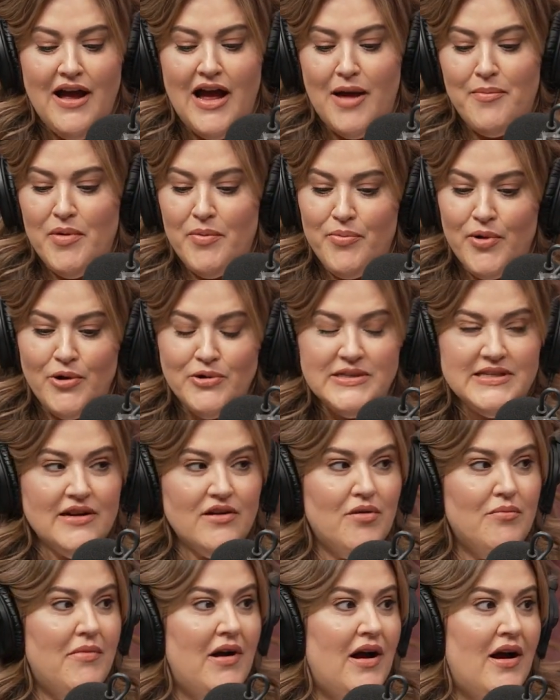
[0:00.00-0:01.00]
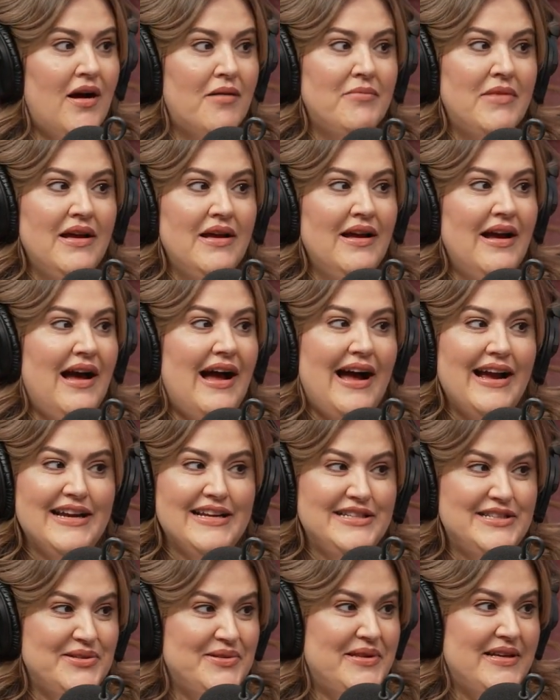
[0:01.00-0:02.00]
I'm a broke single mom. I
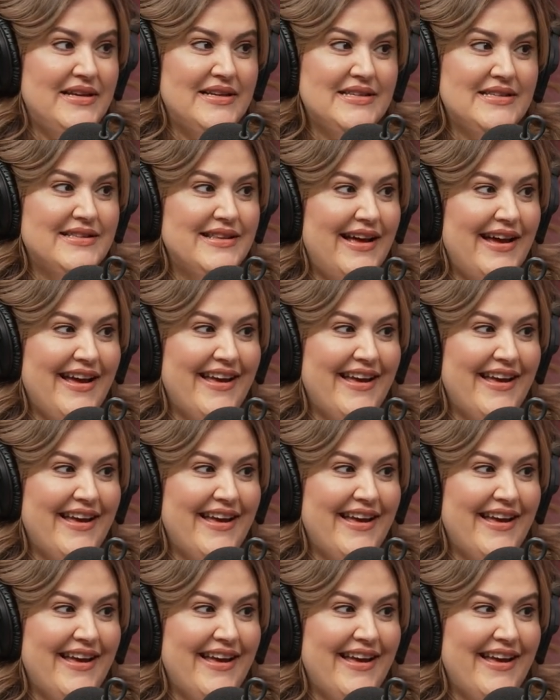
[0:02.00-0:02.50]
can do this.